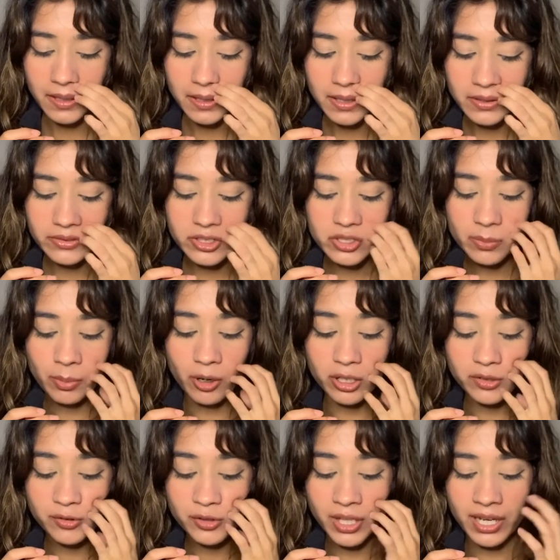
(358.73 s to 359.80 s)
there's a part
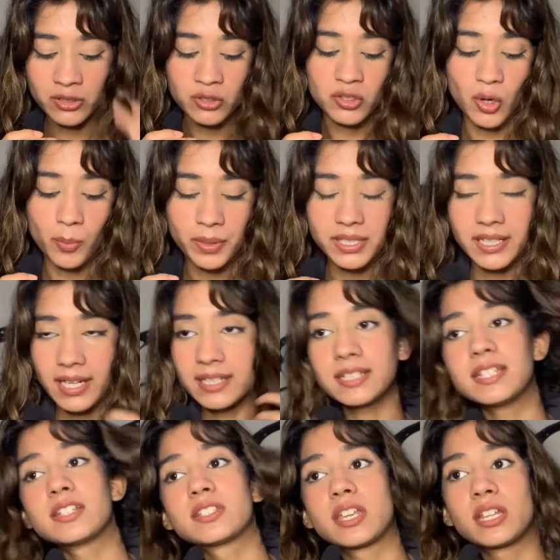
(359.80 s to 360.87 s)
of you that has so many
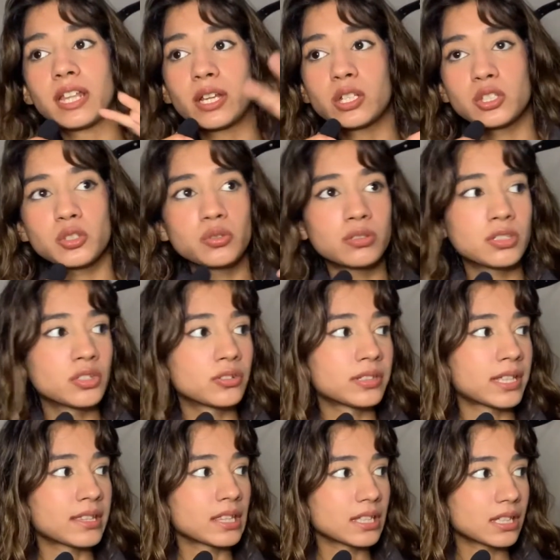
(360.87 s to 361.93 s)
ideas, and like you're
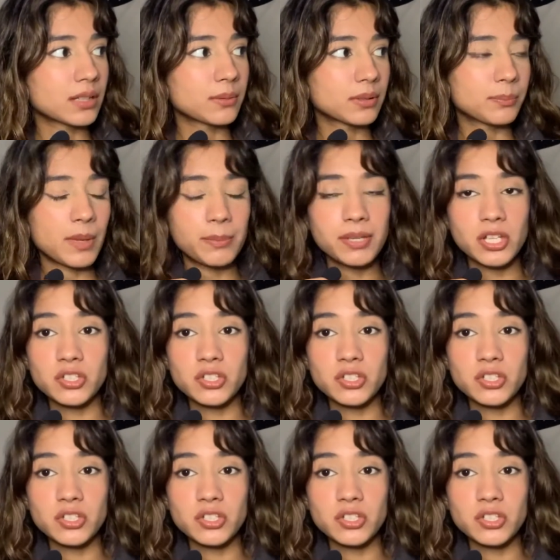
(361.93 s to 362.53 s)
like thinking, maybe I should